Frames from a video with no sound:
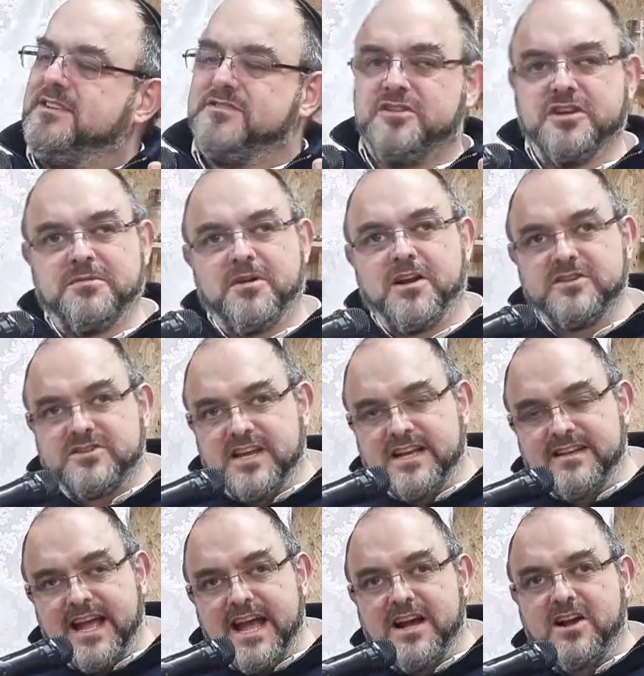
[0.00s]
So the Gemara
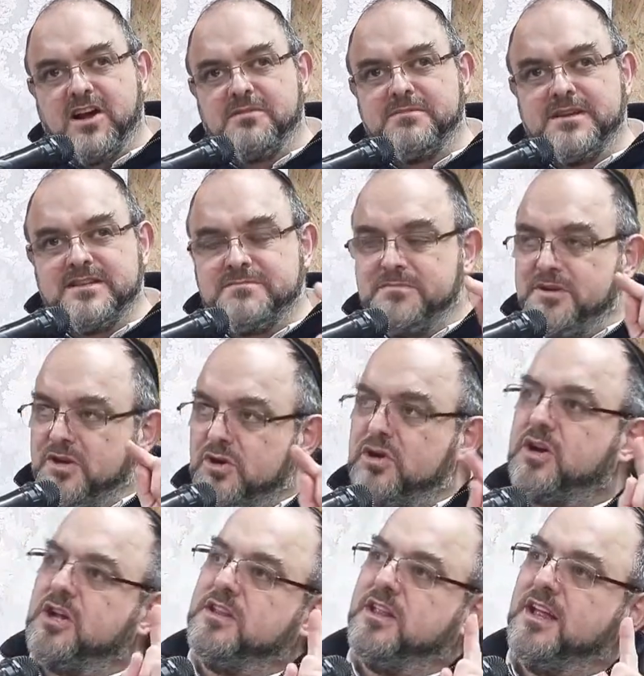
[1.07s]
says echad means
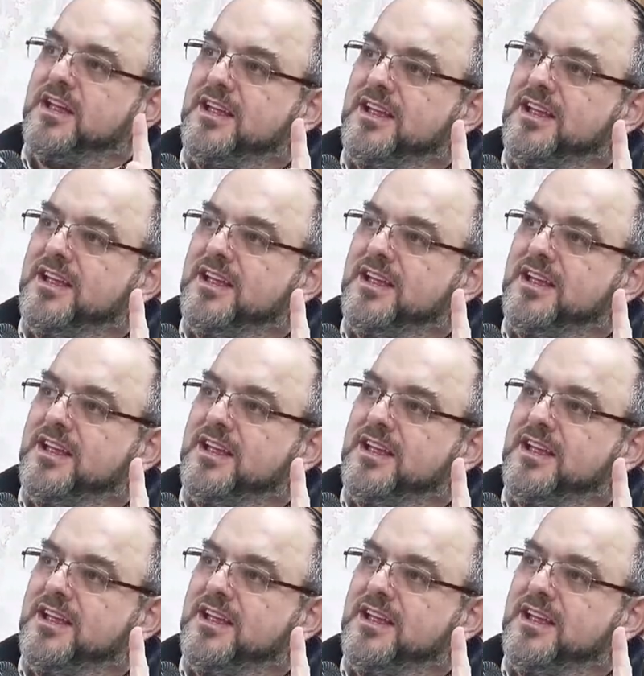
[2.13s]
miyuchad.